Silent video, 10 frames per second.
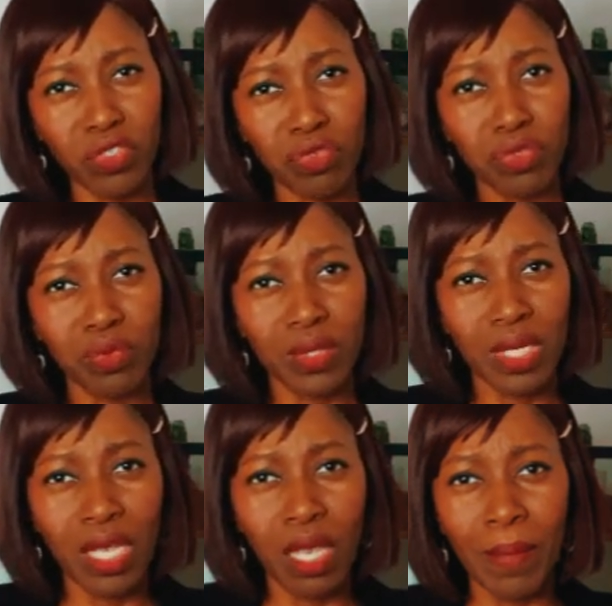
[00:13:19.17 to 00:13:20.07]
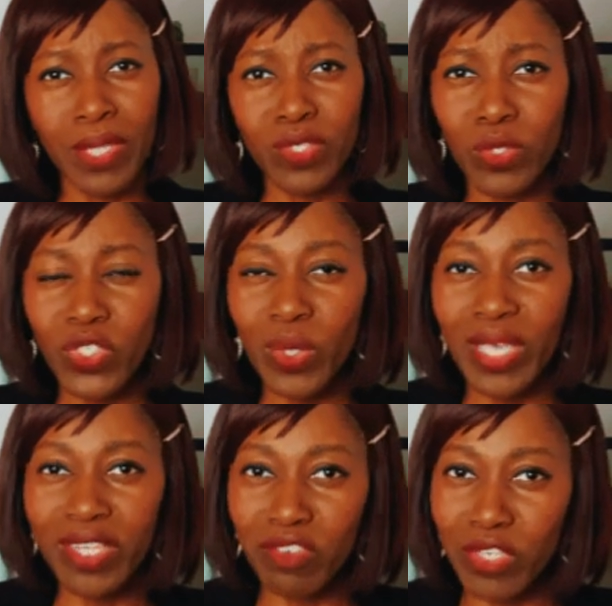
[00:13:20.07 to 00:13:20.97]
true. But there's also
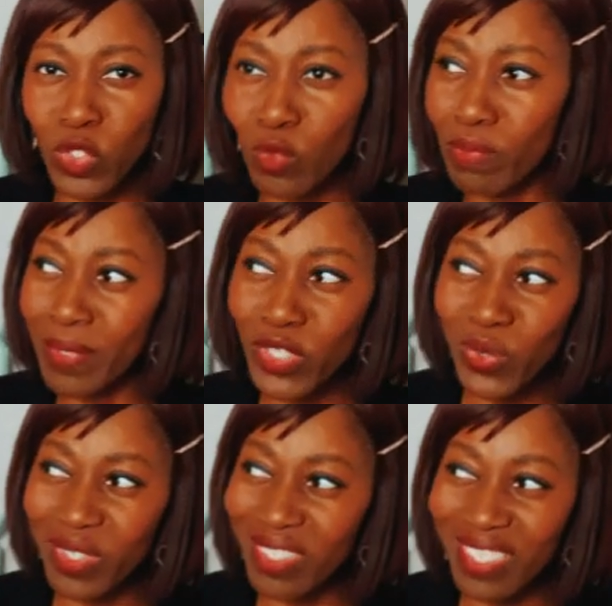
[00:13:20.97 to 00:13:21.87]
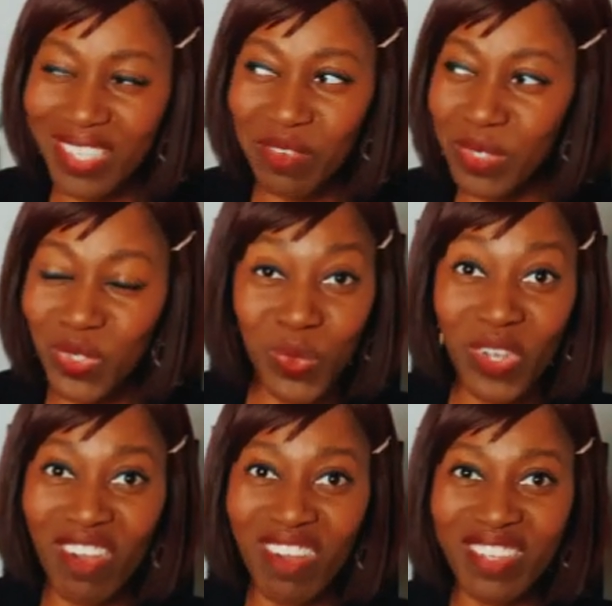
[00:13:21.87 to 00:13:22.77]
ignorance when people choose to say there is no
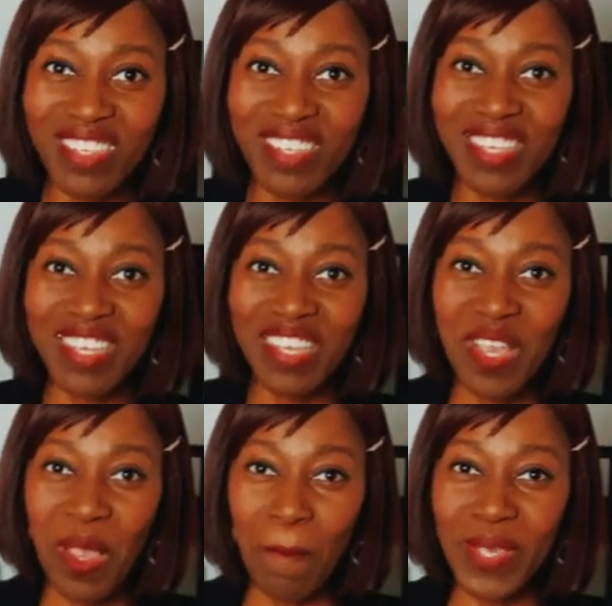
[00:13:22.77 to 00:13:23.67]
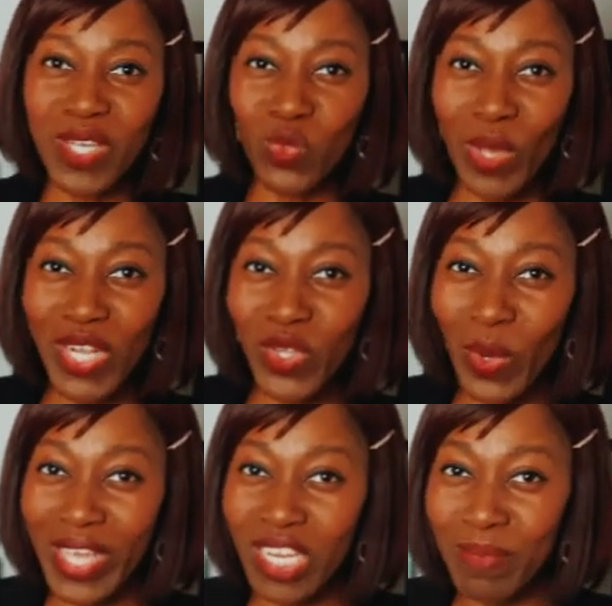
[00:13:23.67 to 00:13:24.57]
God. Because while
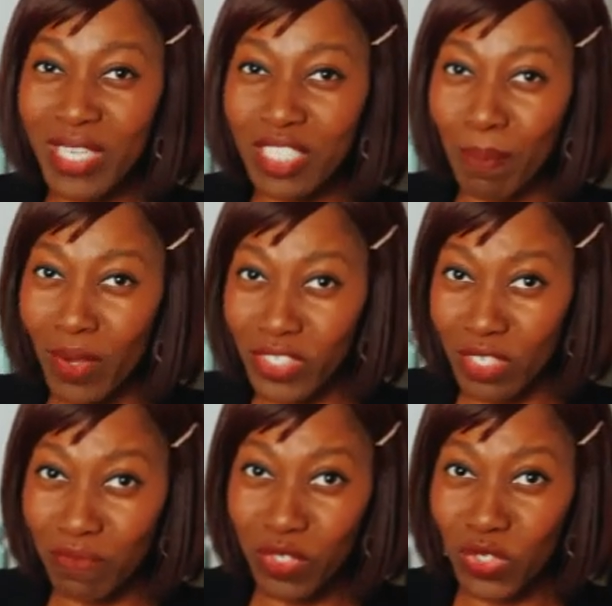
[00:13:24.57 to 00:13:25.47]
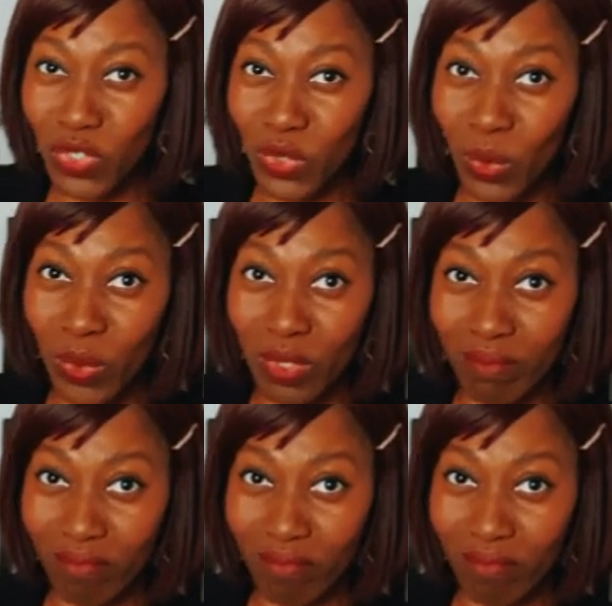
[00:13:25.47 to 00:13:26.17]
your enemy is plotting for your soul,